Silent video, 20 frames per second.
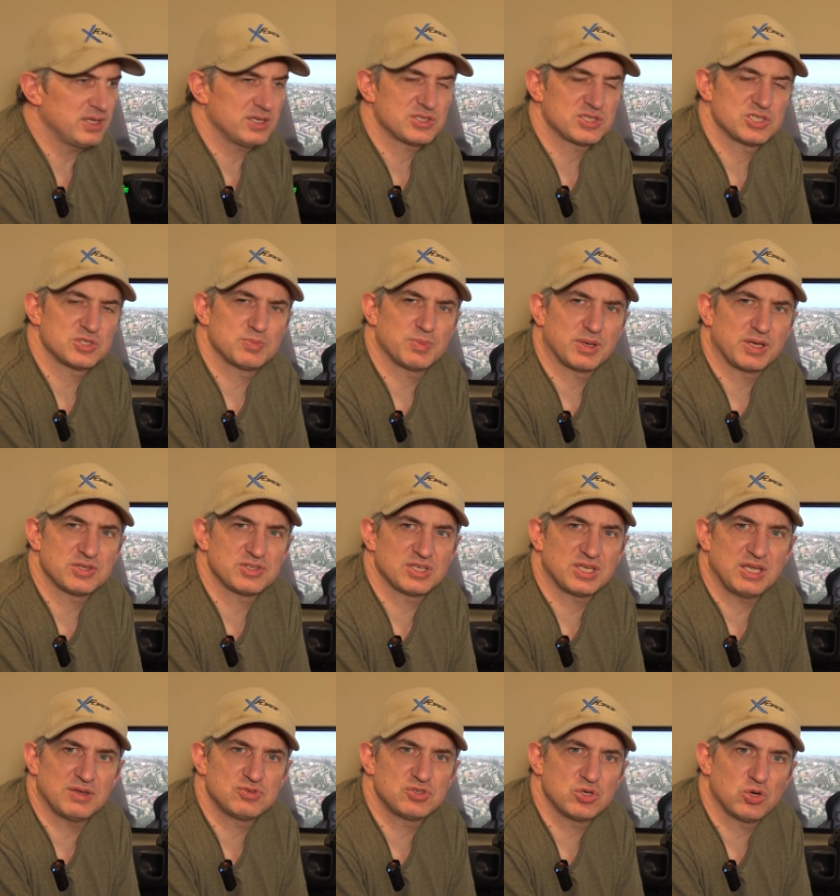this is because
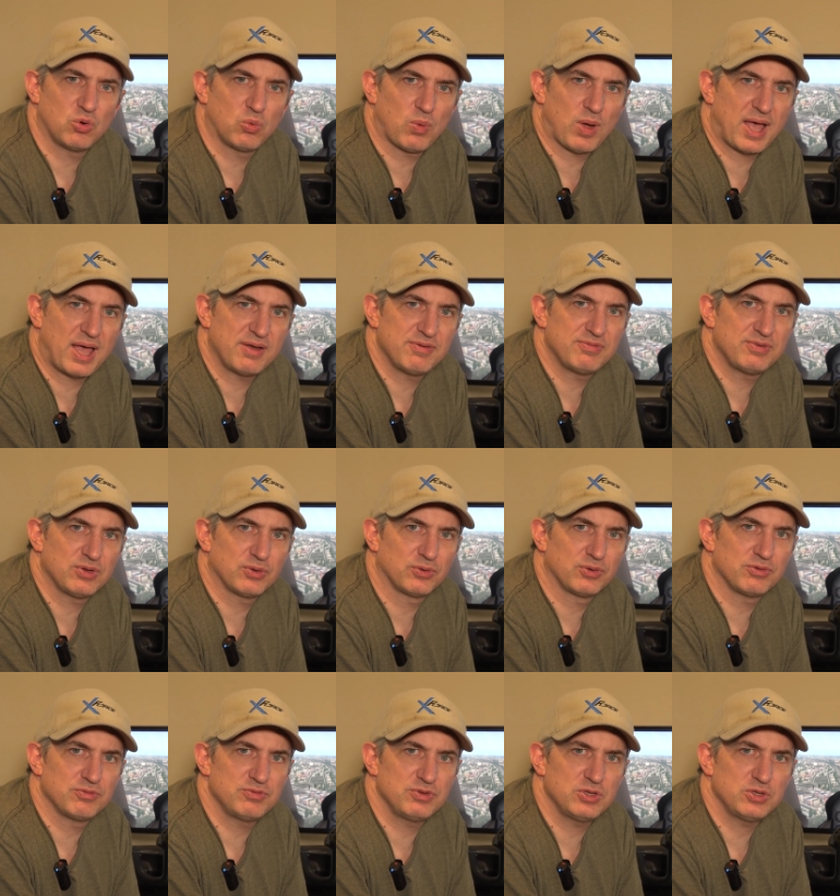it gives you a wide
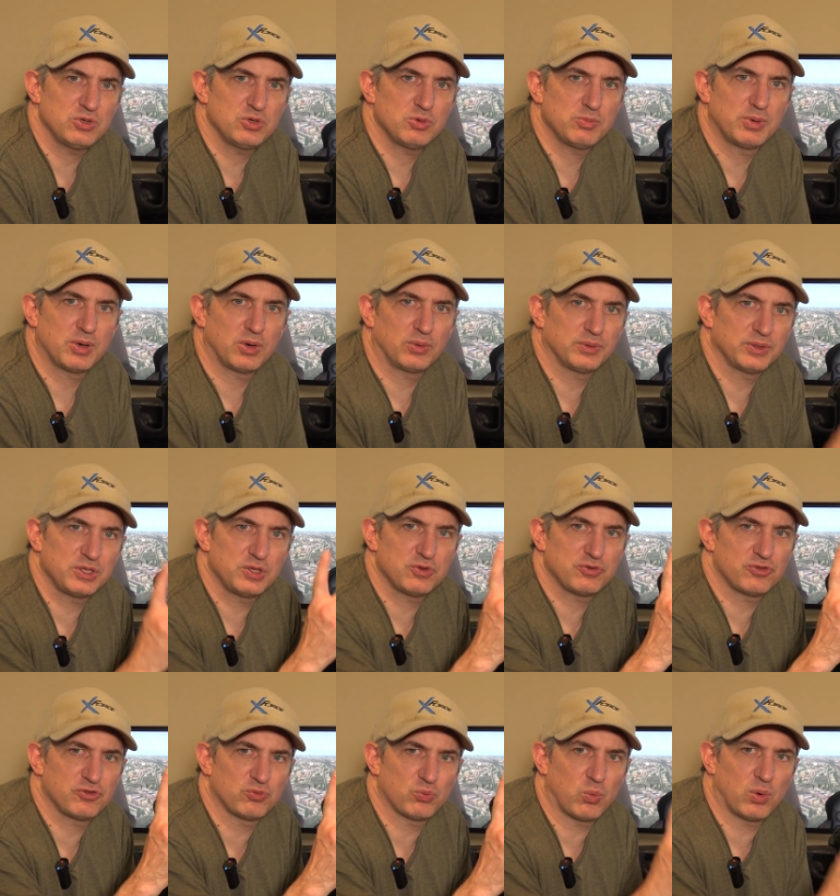field of view but only
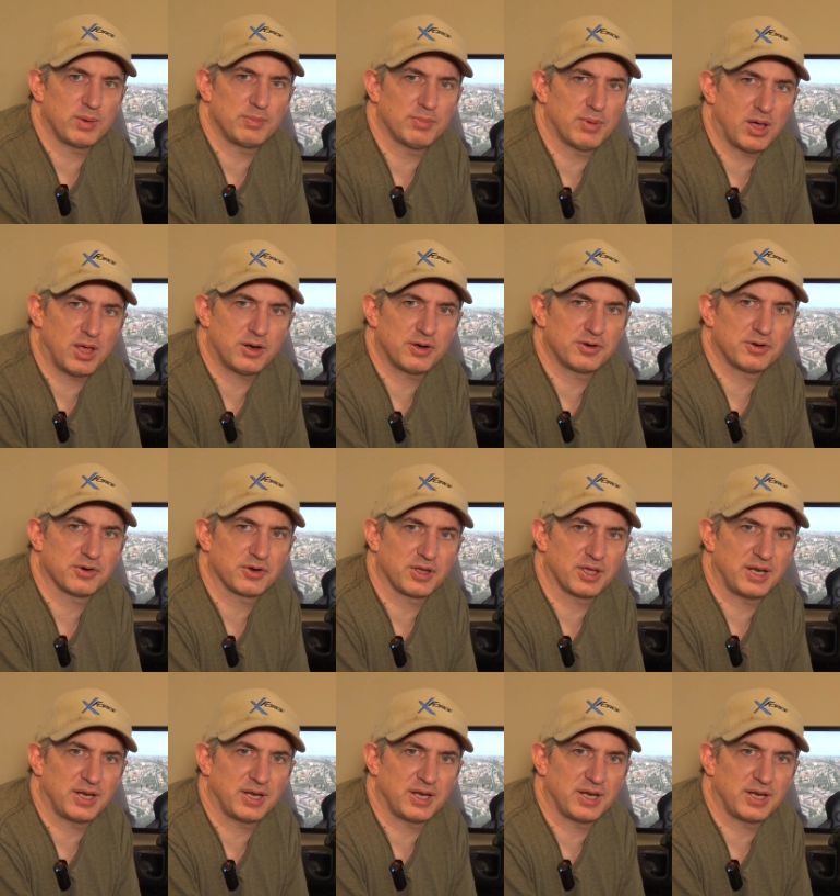uses one monitor